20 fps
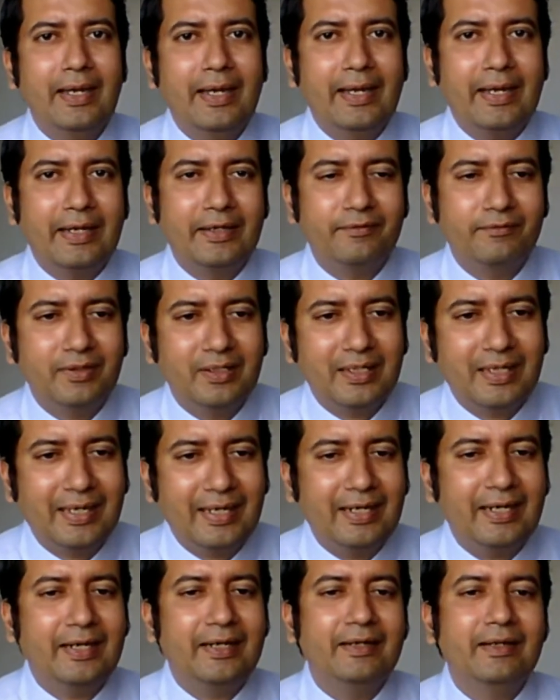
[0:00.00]
and we
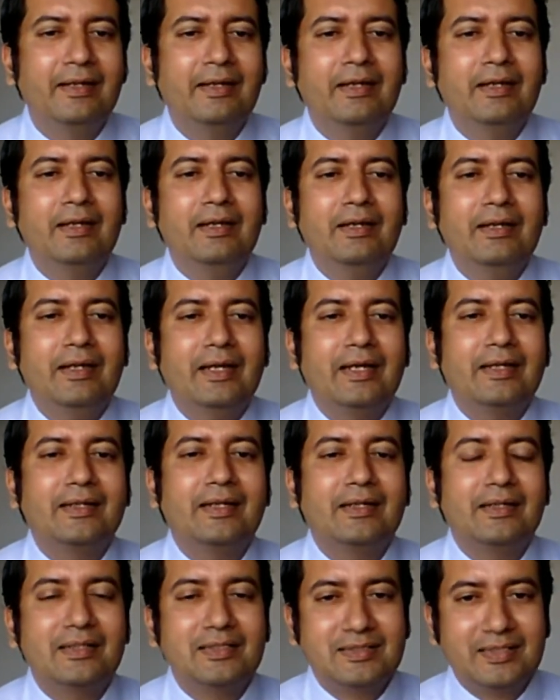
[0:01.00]
had an
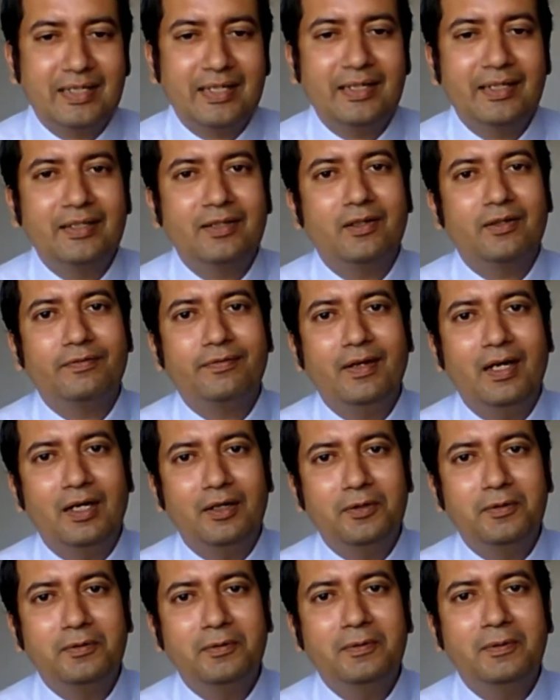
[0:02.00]
understanding of
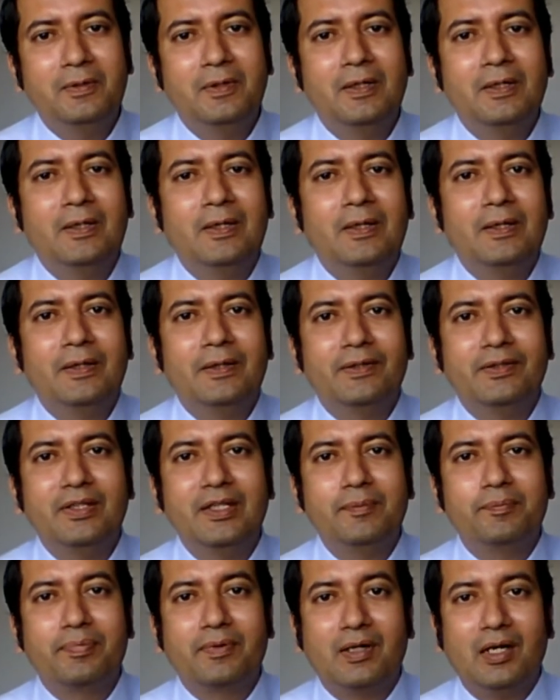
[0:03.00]
how
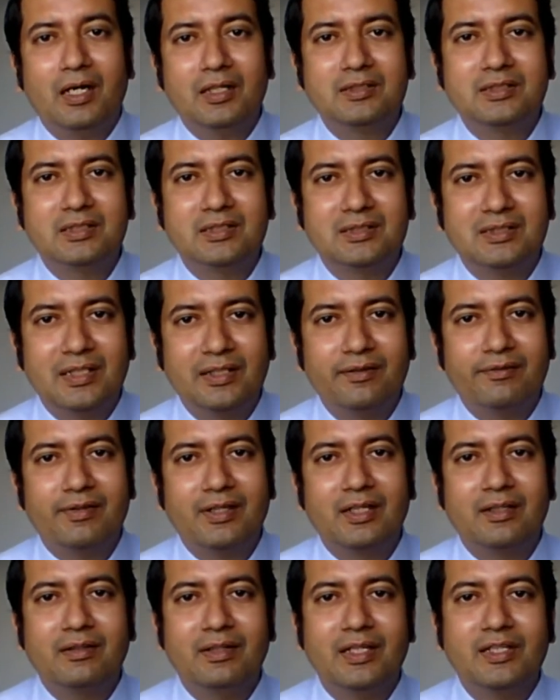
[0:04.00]
the
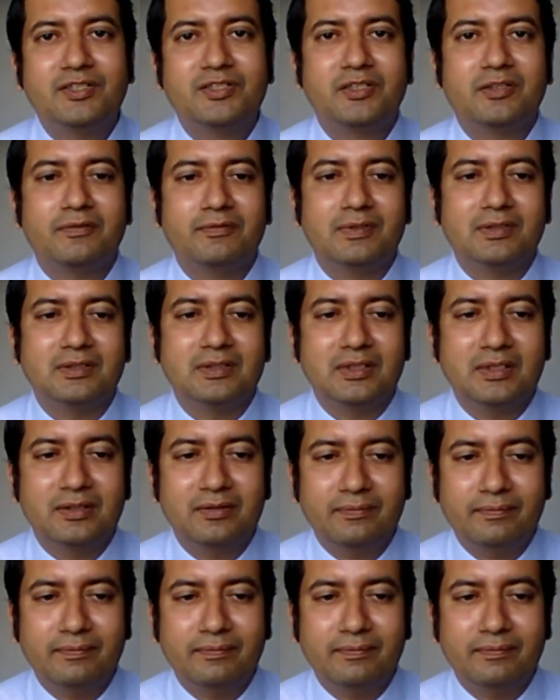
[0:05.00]
process-centric nature was there.